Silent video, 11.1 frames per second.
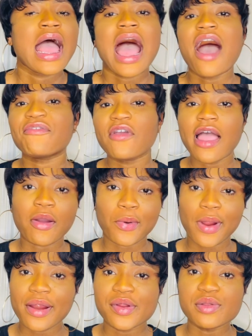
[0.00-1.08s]
After
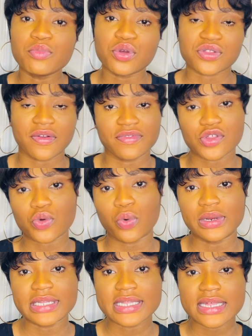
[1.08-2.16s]
acquiring most of these
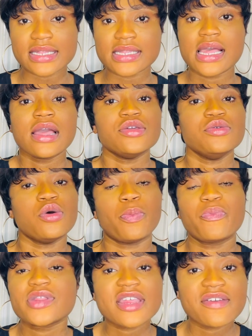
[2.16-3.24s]
qualities, your
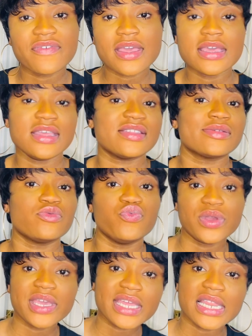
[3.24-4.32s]
CV is
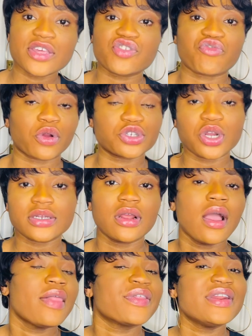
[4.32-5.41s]
really structured.
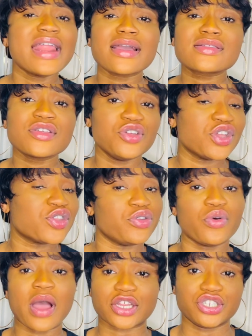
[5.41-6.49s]
The next thing you need to
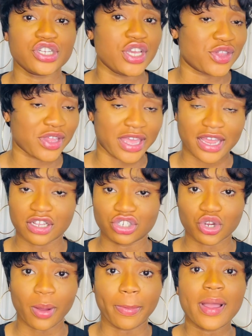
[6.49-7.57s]
do actually is to get a
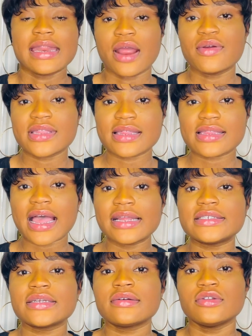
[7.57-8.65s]
job. There is a
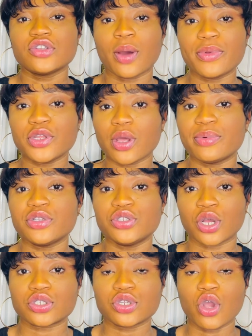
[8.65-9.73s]
site,
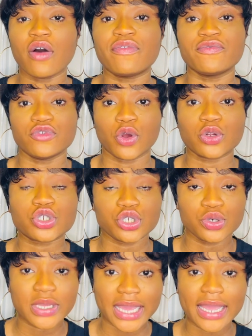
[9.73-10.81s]

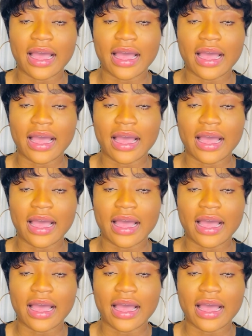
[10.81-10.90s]
www.gov.uk.